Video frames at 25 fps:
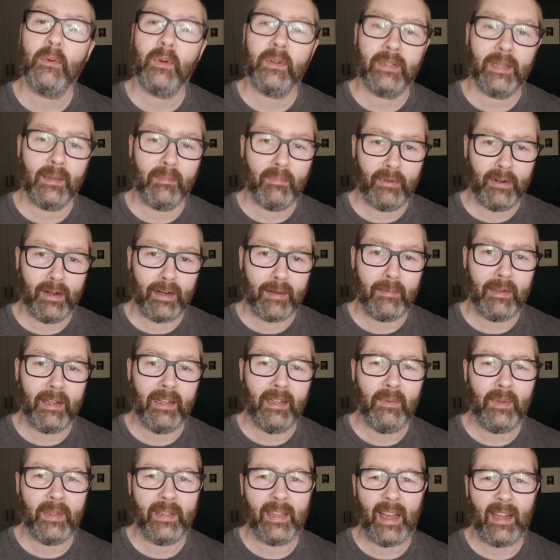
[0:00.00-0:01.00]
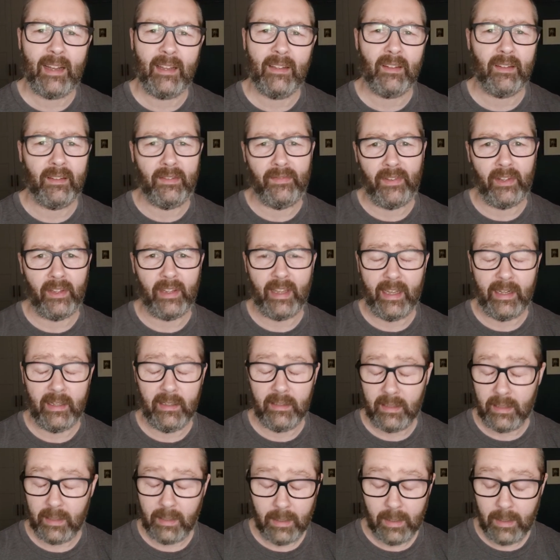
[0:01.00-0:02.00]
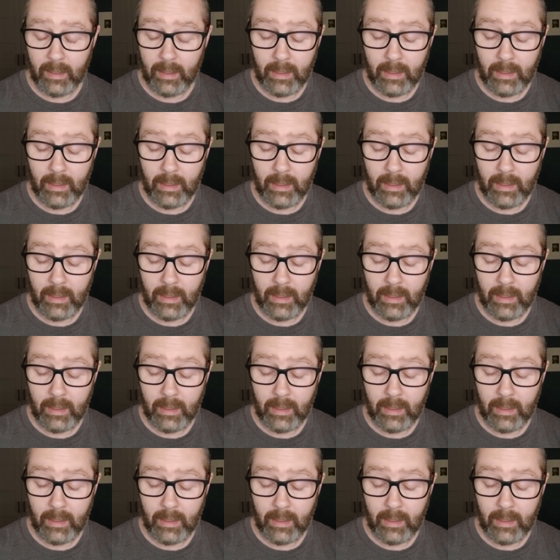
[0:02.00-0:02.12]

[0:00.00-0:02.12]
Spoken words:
were watching a program earlier with dinosaurs and volcanoes.